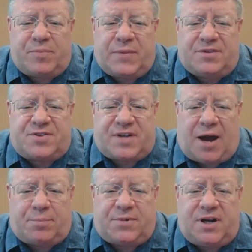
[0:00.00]
It
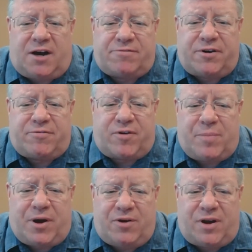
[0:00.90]
stopped and hovered for
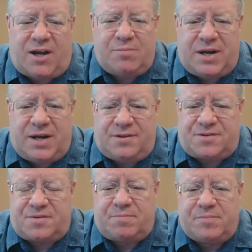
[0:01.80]
about 9
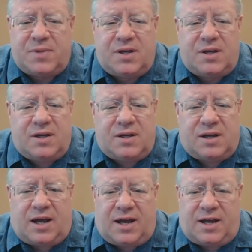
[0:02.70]
minutes.
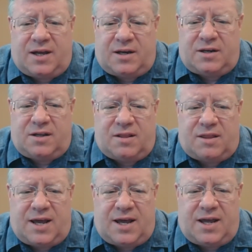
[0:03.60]
And
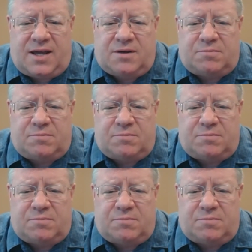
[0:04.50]
they